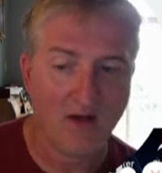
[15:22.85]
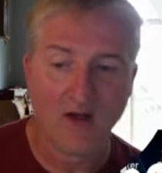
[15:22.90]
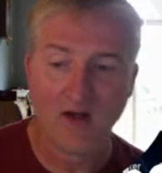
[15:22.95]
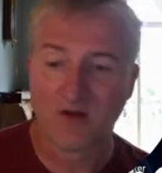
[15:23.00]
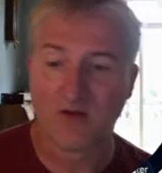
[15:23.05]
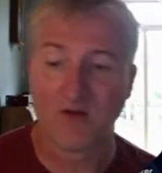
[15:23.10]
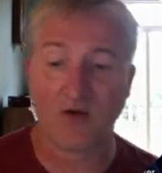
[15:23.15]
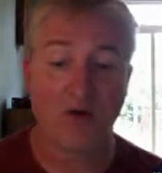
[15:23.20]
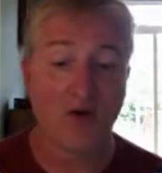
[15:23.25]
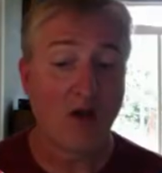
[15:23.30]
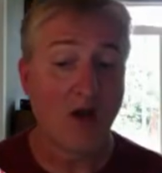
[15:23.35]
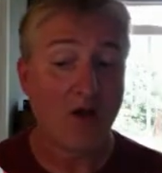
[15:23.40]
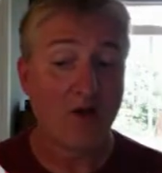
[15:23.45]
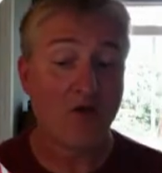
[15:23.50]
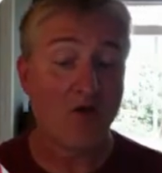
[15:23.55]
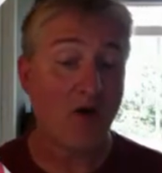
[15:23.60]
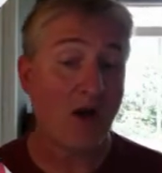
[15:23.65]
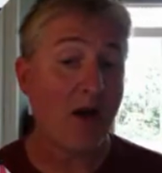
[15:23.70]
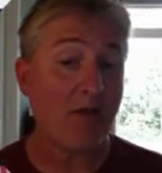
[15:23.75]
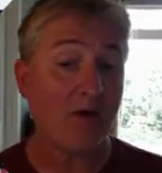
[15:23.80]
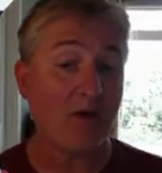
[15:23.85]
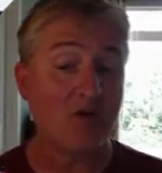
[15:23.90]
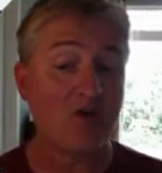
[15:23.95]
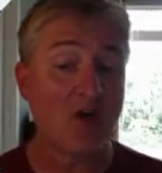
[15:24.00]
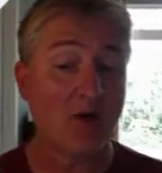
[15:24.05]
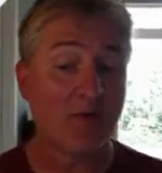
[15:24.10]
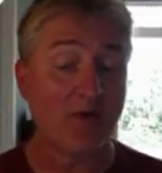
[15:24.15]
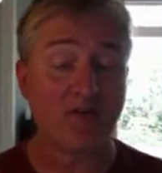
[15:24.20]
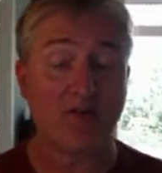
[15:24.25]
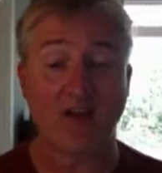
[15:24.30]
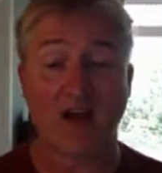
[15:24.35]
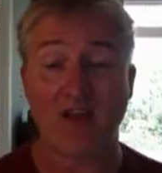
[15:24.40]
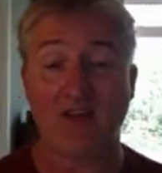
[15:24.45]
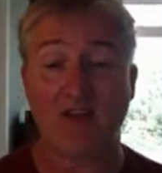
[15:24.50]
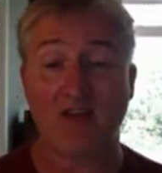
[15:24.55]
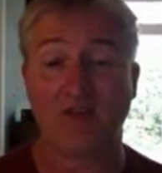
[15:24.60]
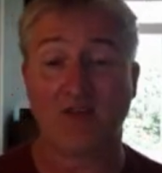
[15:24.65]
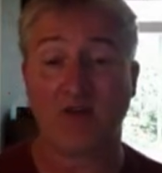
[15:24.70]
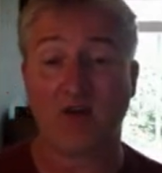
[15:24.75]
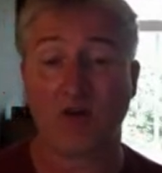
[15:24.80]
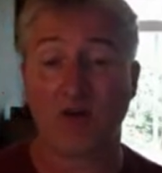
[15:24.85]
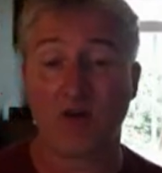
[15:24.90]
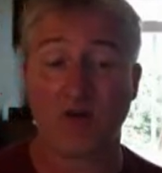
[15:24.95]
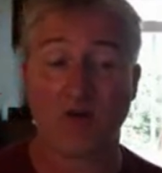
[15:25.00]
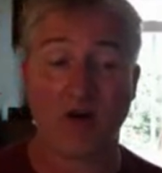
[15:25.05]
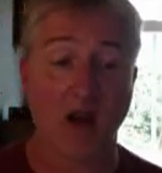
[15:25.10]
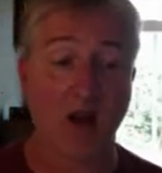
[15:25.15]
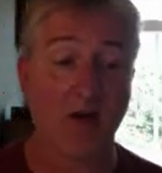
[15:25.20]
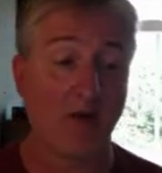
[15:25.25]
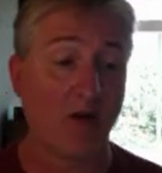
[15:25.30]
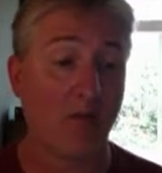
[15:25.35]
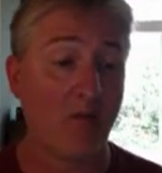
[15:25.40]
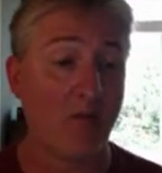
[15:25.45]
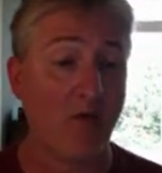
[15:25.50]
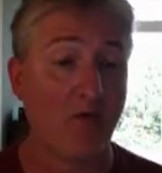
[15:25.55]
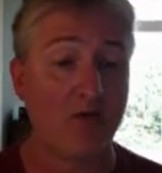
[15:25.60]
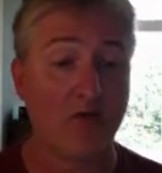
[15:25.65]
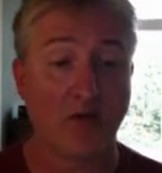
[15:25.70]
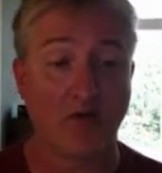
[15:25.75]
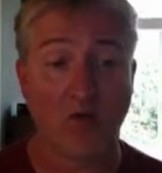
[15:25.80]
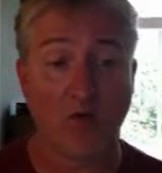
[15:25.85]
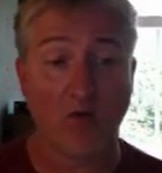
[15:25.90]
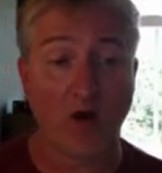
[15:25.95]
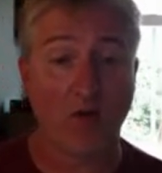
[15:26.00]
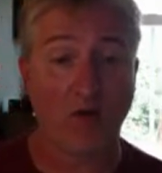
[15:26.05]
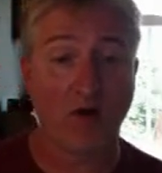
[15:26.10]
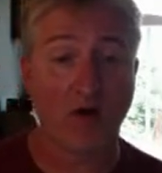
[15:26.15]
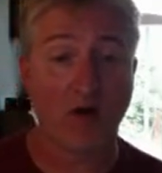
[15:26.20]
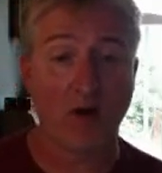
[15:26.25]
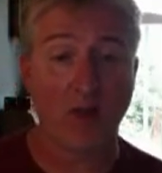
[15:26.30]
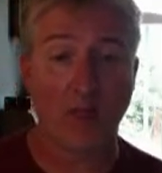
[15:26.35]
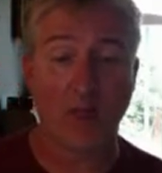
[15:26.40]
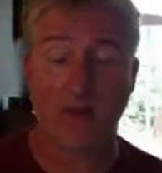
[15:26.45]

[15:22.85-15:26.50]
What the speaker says: So you're able to jump inside this here. You're able to move stuff around, right?